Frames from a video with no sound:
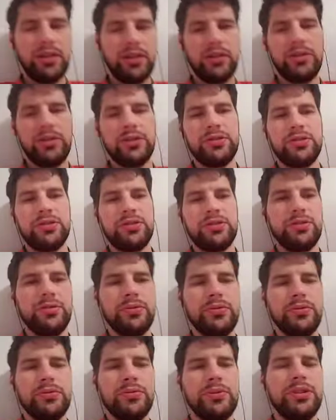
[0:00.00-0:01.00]
Alright,
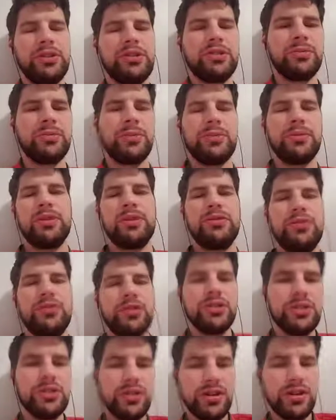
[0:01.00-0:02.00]
so we talked about my
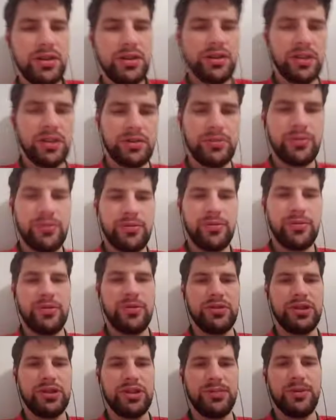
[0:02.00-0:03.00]
strategy. Now you
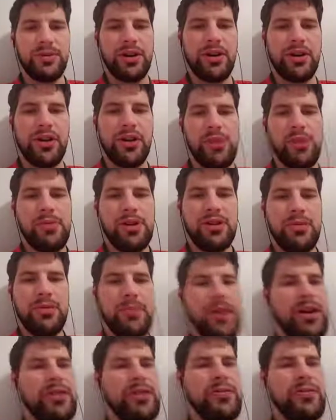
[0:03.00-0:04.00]
can see my army at the
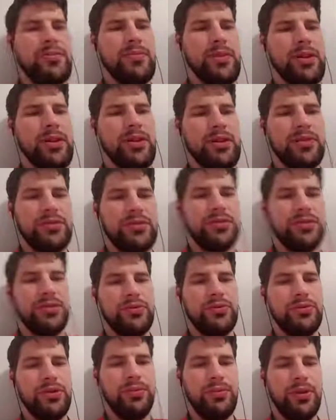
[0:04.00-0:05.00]
bottom, and here's
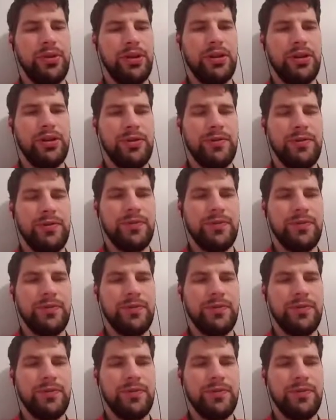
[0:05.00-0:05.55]
the replay.